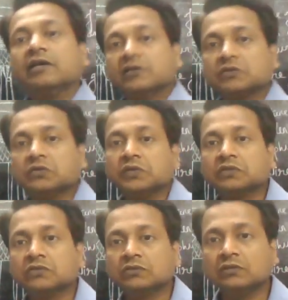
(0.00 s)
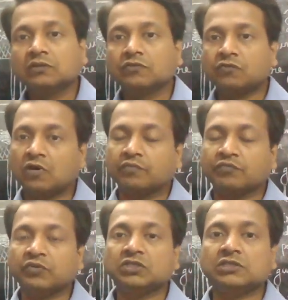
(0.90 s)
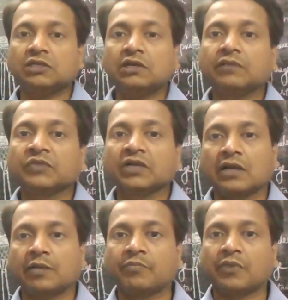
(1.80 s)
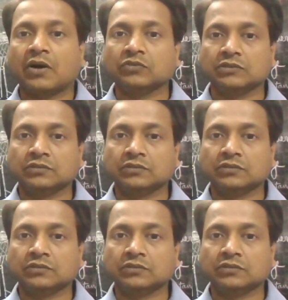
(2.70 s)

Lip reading: is going to, which is a compound.